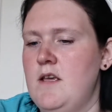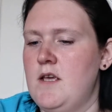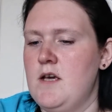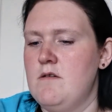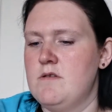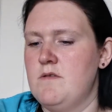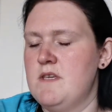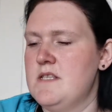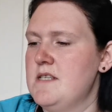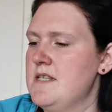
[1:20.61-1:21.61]
you go. So
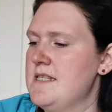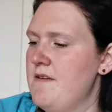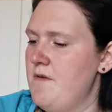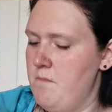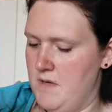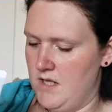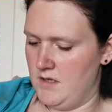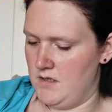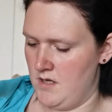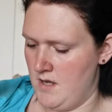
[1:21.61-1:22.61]
this is a 7mm
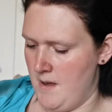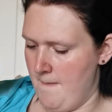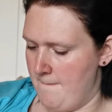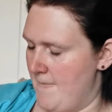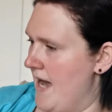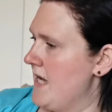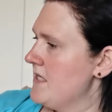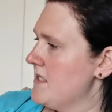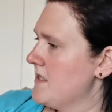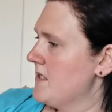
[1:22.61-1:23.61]

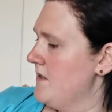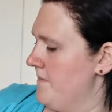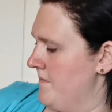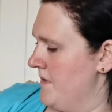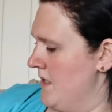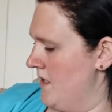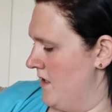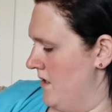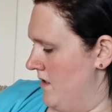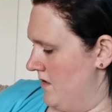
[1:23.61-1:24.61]
mask.
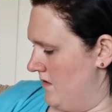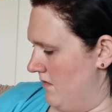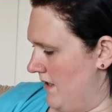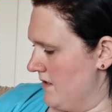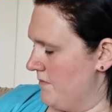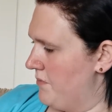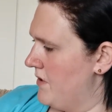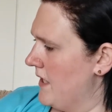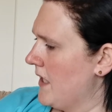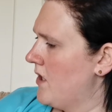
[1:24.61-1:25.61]
So that's
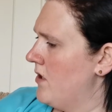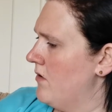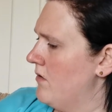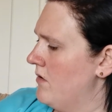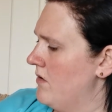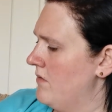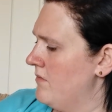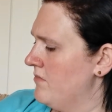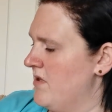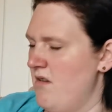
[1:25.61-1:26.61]
pretty cool.
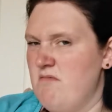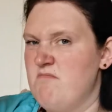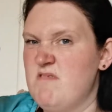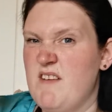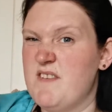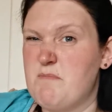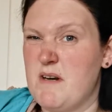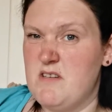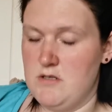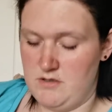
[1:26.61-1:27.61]
So
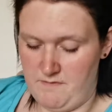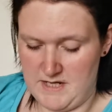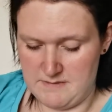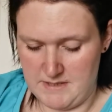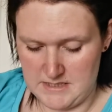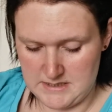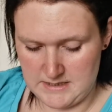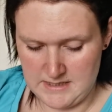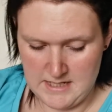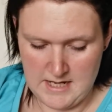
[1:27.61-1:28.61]
self-explanatory, just a face
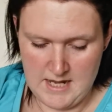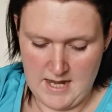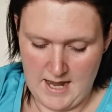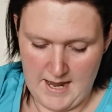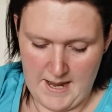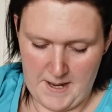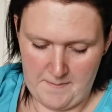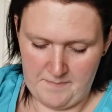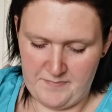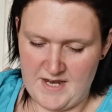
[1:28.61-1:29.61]
mask.
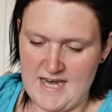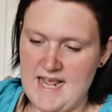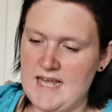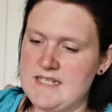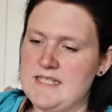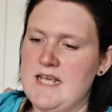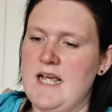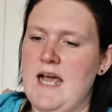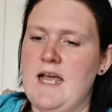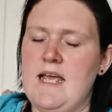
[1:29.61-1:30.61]
The next thing
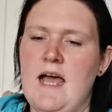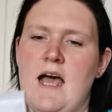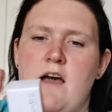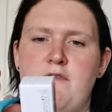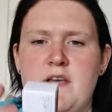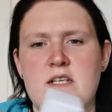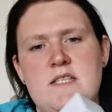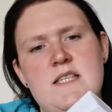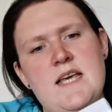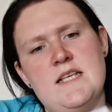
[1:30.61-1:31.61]
I have is
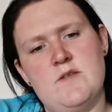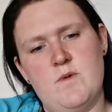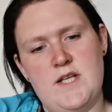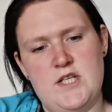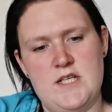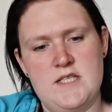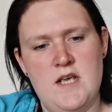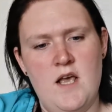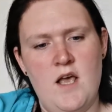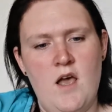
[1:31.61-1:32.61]
this, which is
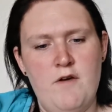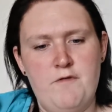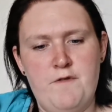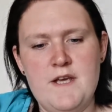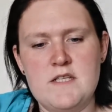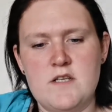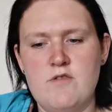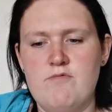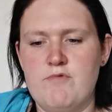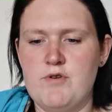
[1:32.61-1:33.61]
Figs
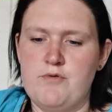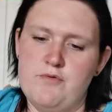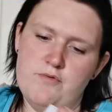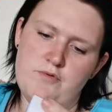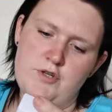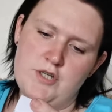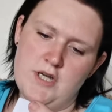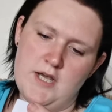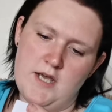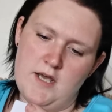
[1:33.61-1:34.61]
and Rouge
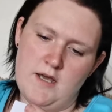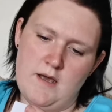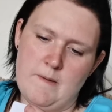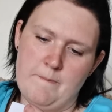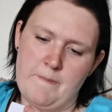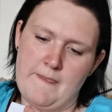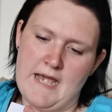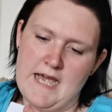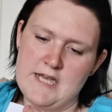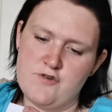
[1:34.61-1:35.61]

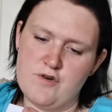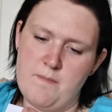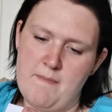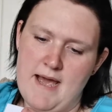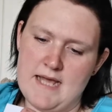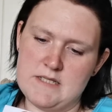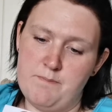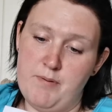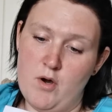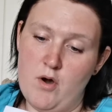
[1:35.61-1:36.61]
Hydra Matte
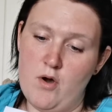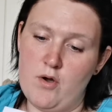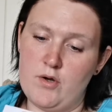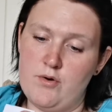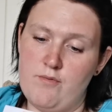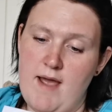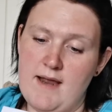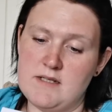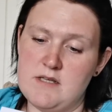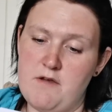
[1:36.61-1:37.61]
Pore
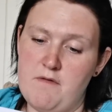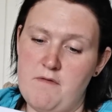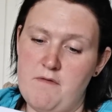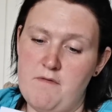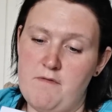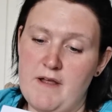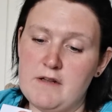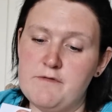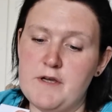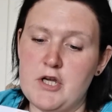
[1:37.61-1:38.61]
Correct
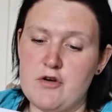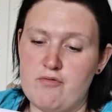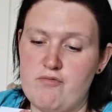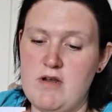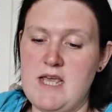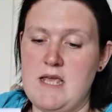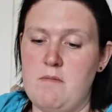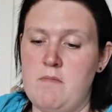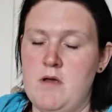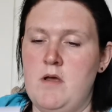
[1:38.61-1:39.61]
Velvet
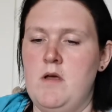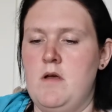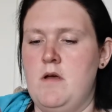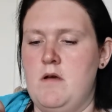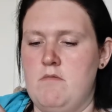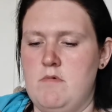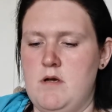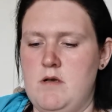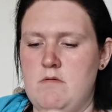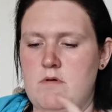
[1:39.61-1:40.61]
Cream.
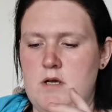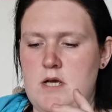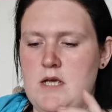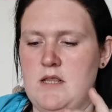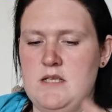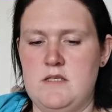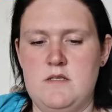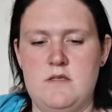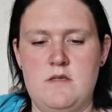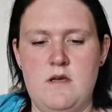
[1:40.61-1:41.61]
Right, okay, and this
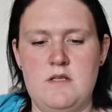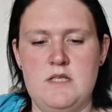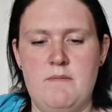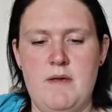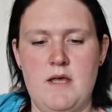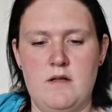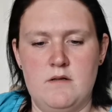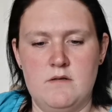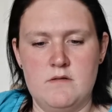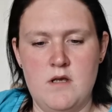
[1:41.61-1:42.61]
is
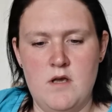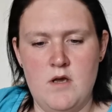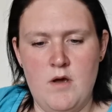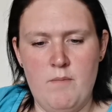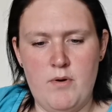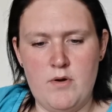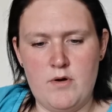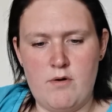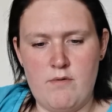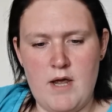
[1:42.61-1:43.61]
30ml. Pore
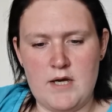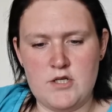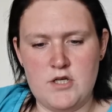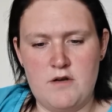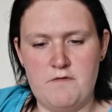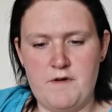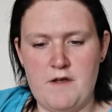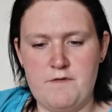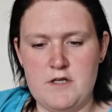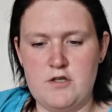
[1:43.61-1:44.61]
Correction
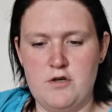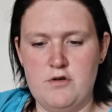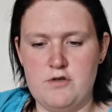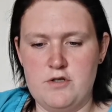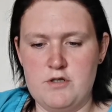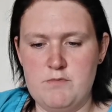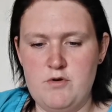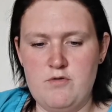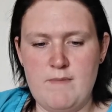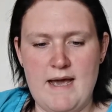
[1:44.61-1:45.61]
Velvet Touch
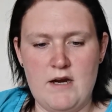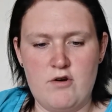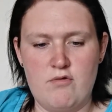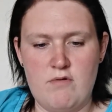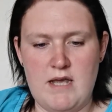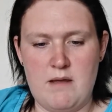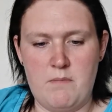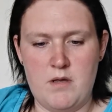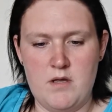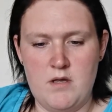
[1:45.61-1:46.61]
Smooth Matte Cream.
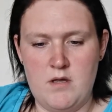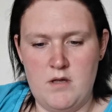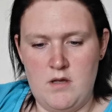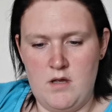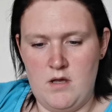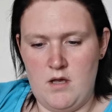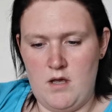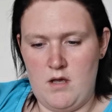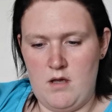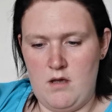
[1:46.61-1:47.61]

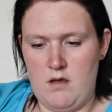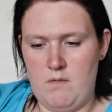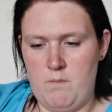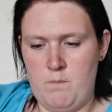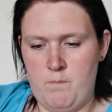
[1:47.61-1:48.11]
Yeah,